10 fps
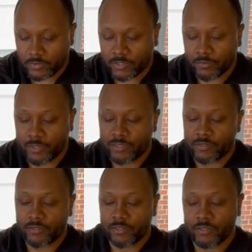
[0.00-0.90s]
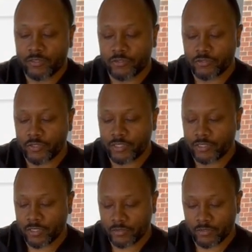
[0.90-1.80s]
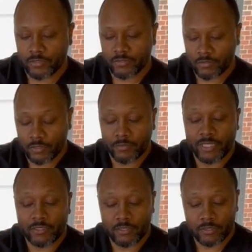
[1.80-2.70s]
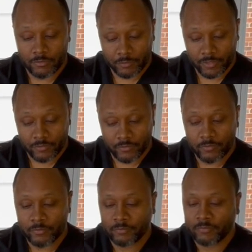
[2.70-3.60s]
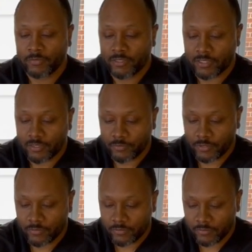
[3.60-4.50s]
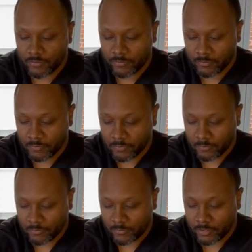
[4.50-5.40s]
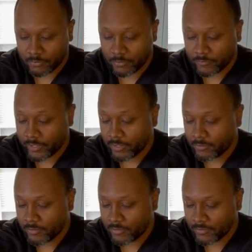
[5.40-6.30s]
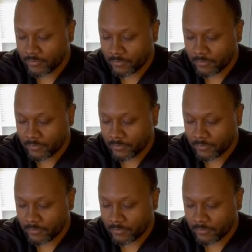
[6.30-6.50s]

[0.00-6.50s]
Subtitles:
you're basically stretching out the platysmal muscles, chest muscles, upper fibers.